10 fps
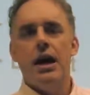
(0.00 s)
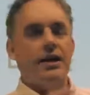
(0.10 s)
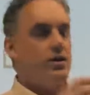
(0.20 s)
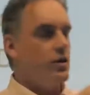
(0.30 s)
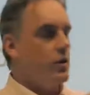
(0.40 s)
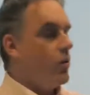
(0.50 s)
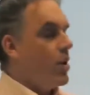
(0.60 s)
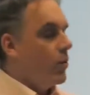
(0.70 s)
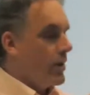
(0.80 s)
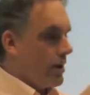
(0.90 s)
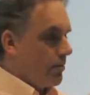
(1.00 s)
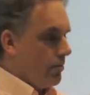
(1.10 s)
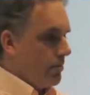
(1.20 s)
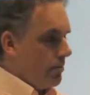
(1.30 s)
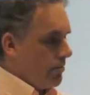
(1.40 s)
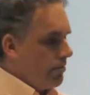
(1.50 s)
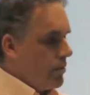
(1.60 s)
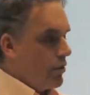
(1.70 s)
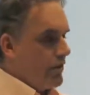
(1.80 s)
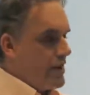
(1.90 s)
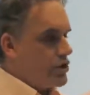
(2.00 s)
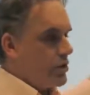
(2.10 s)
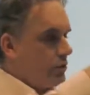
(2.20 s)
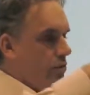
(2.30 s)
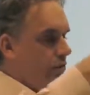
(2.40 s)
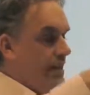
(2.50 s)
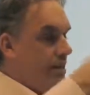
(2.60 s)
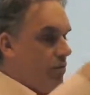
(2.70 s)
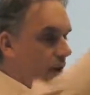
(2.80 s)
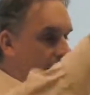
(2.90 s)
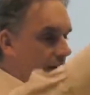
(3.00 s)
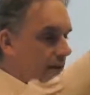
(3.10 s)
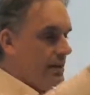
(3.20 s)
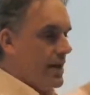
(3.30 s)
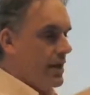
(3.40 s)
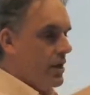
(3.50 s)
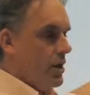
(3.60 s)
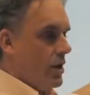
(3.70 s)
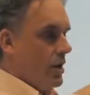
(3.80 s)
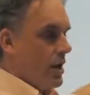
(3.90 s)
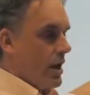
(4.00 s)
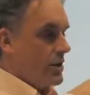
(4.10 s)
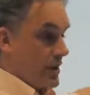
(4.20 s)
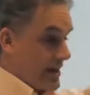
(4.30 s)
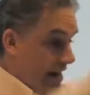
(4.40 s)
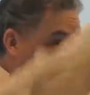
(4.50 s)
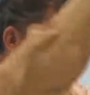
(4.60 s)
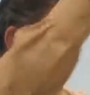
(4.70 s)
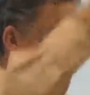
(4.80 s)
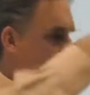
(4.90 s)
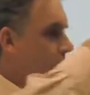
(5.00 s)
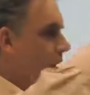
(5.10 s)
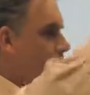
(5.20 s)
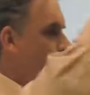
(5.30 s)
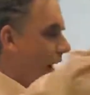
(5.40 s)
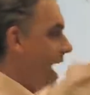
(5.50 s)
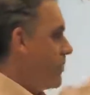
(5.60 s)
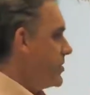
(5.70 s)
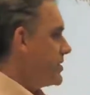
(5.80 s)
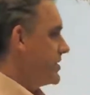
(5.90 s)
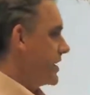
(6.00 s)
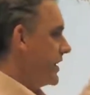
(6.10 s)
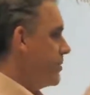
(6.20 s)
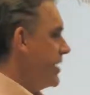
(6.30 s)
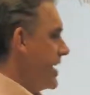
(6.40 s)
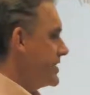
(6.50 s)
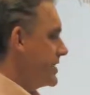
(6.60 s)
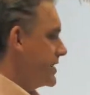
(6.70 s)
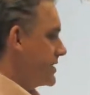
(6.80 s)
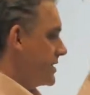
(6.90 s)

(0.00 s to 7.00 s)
And so when a motivational routine runs successfully, what happens is it eliminates